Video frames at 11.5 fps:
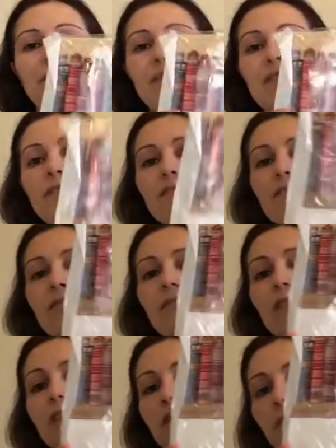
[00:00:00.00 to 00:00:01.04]
This is
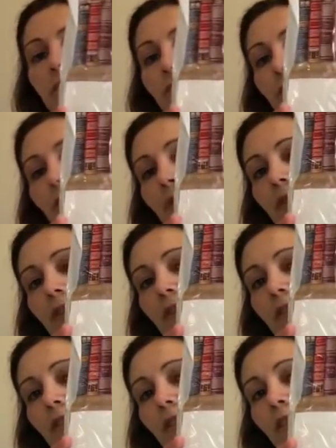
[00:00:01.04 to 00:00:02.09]
Kingdom of
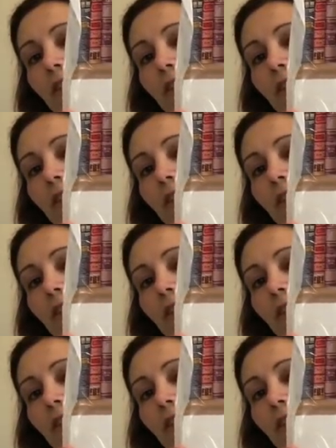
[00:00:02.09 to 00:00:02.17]
Books.